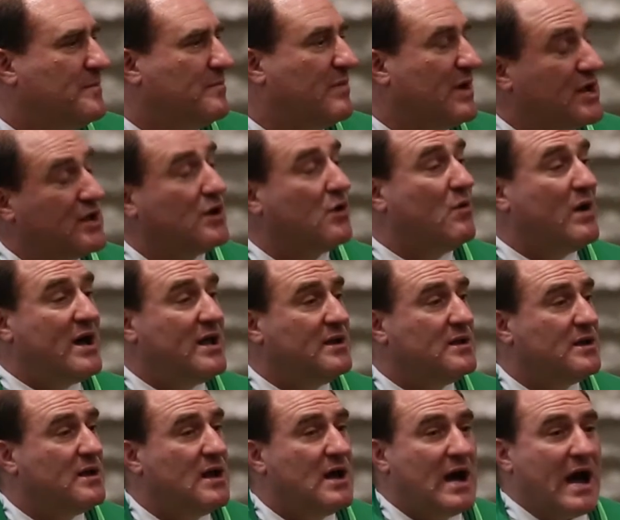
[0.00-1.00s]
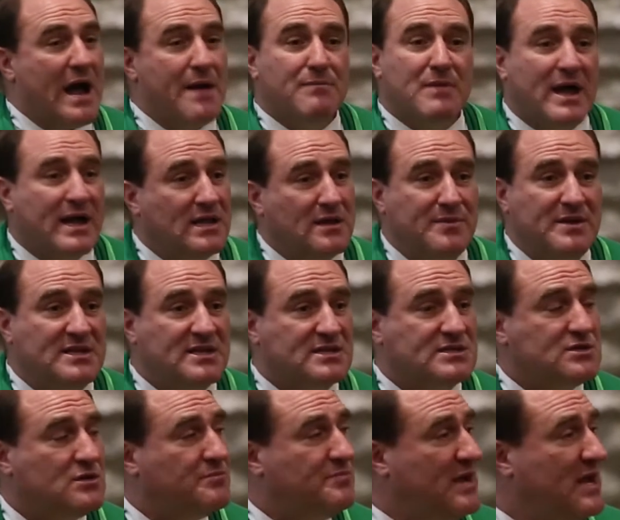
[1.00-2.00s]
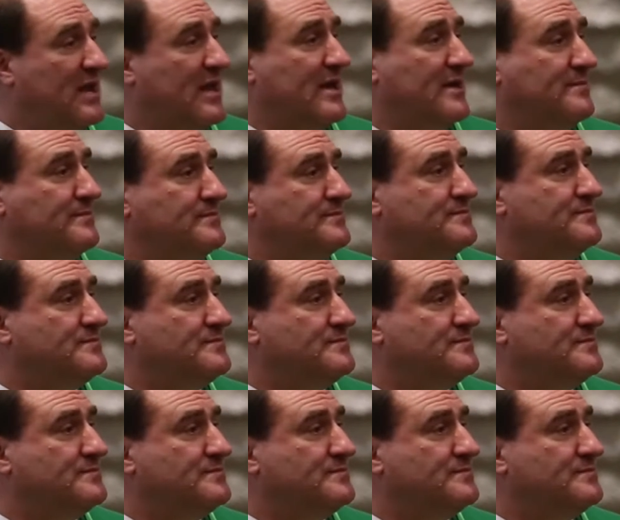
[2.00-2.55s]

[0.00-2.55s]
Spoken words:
But you know what? I'm not going to be disobedient